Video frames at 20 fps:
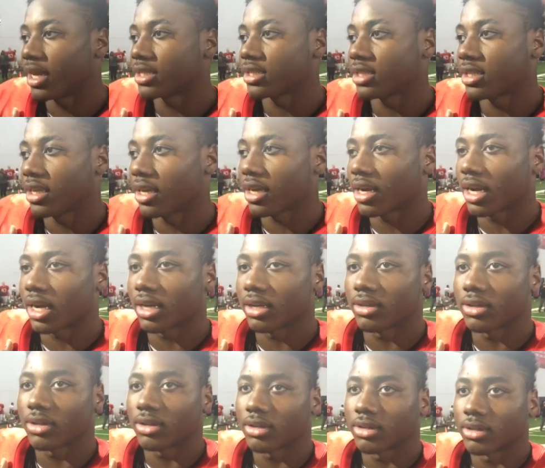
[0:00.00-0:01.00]
as a young guy,
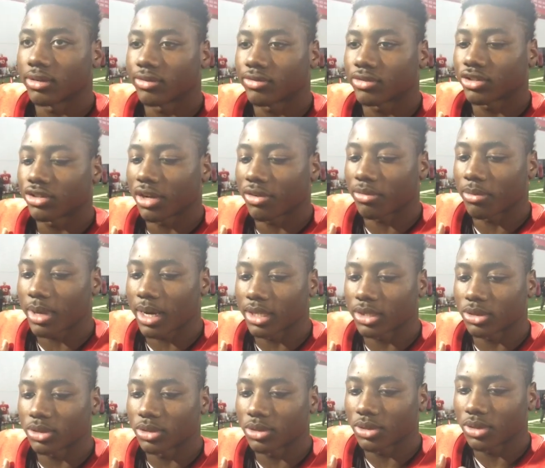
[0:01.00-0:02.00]
you know, straight from high
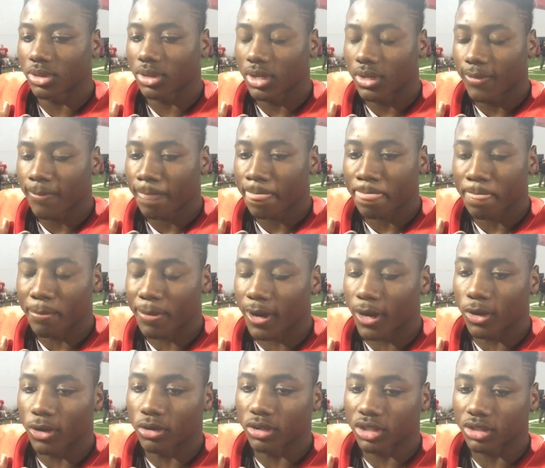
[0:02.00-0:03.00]
school. My
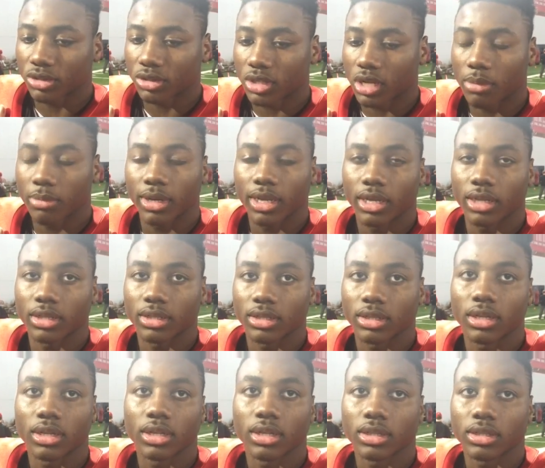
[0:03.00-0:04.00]
goal was just coming in
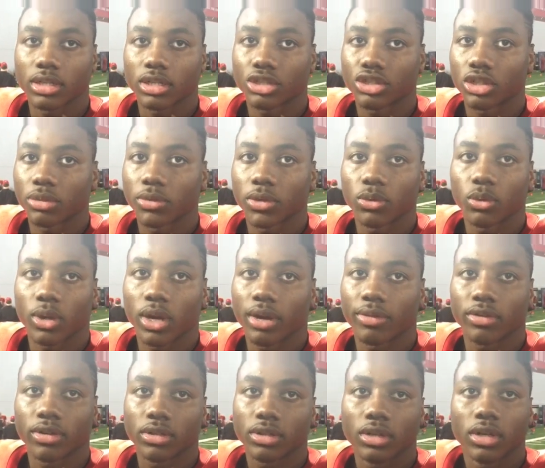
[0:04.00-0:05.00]
and contribute
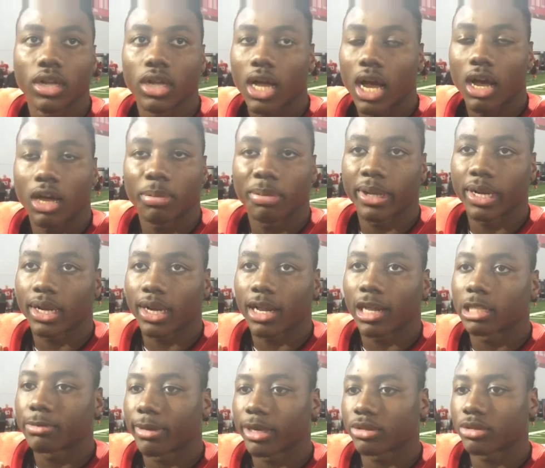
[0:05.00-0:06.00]
wherever. I played a
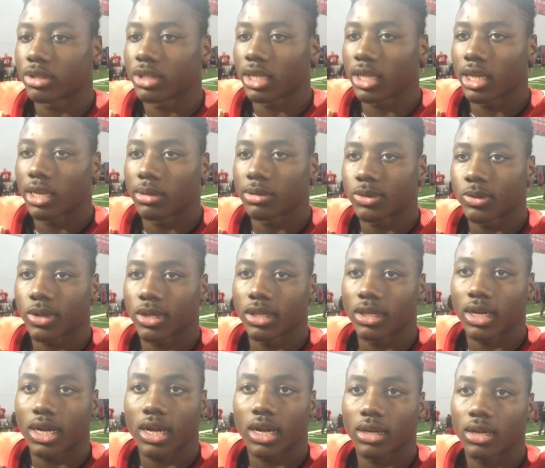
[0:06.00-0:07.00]
lot of special teams,
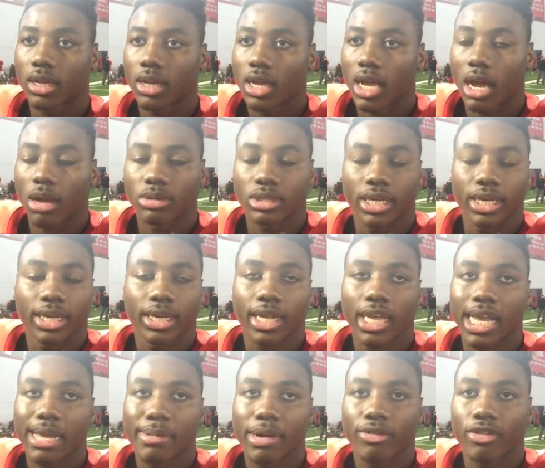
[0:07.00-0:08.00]
whether I was getting in
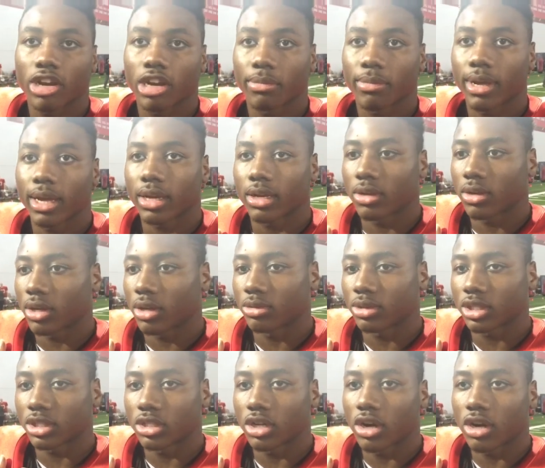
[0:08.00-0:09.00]
the game at running back, you know,
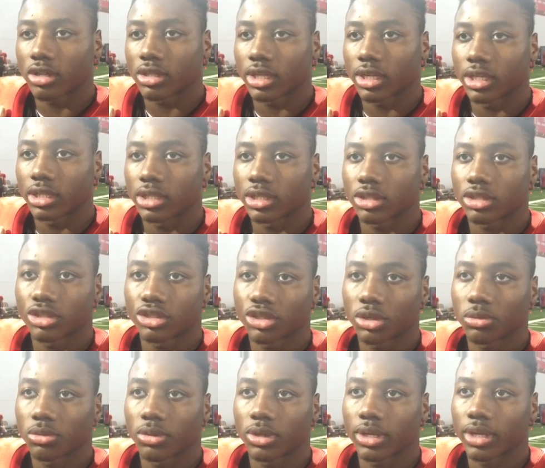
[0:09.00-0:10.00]
just go out there and just
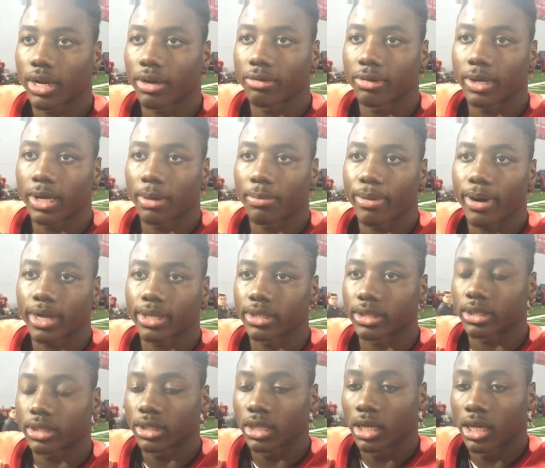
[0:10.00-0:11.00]
contribute. And every day I
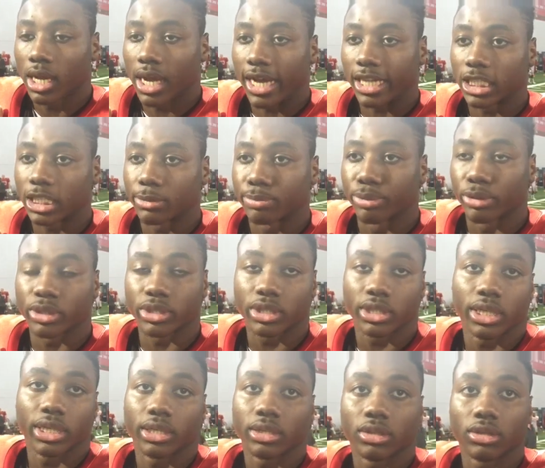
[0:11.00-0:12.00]
practice, I just
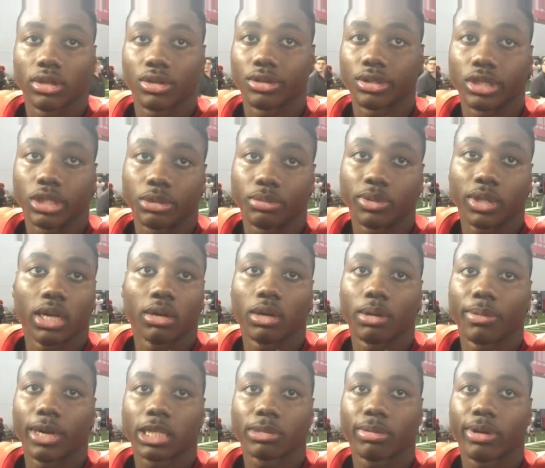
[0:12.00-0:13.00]
pushed, you know, just become
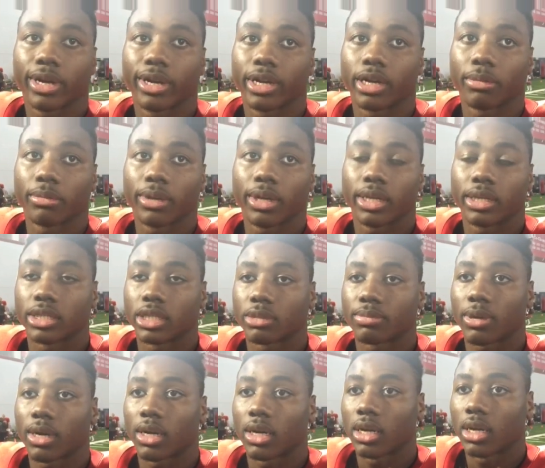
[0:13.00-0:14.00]
the best player he could be
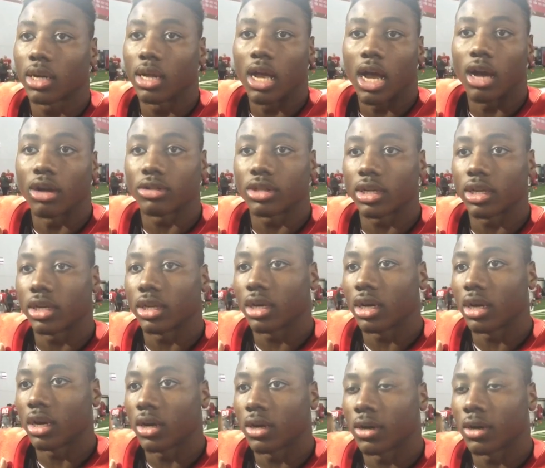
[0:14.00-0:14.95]
just by out there